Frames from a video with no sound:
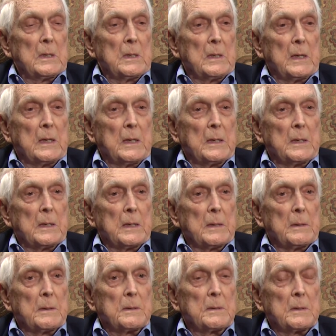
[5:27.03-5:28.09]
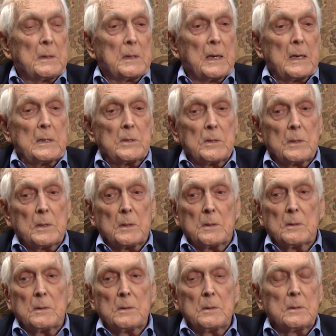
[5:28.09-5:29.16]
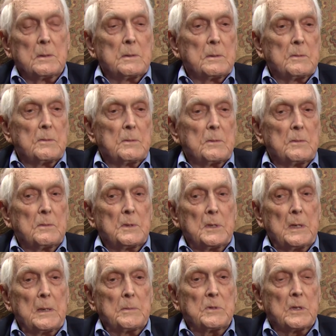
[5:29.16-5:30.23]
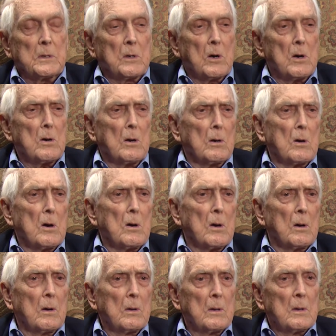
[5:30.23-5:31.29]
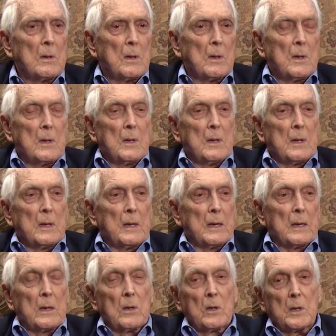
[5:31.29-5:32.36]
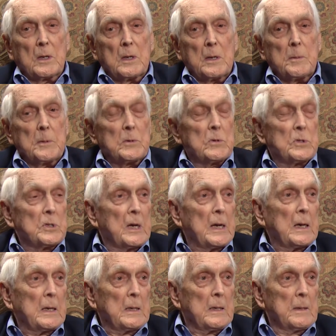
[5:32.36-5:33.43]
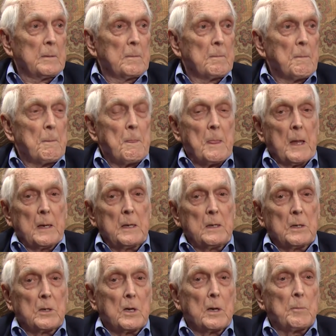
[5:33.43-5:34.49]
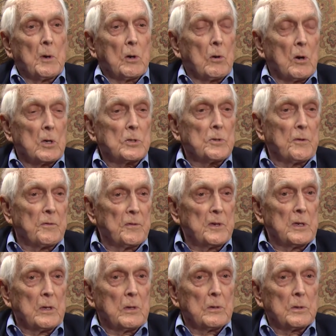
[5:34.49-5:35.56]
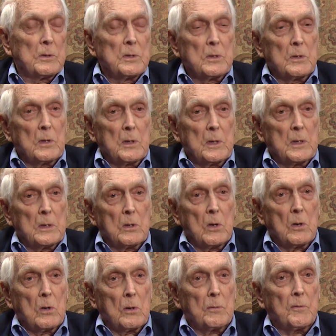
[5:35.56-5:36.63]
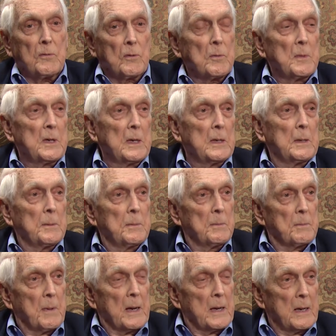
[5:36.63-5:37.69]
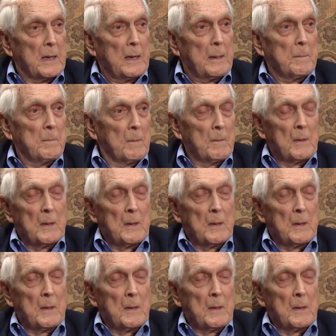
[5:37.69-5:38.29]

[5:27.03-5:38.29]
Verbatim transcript: And uh, the guys on the team said, Carl, Carl. And I looked up, it was Jackie. He had come across the field and called for me by name.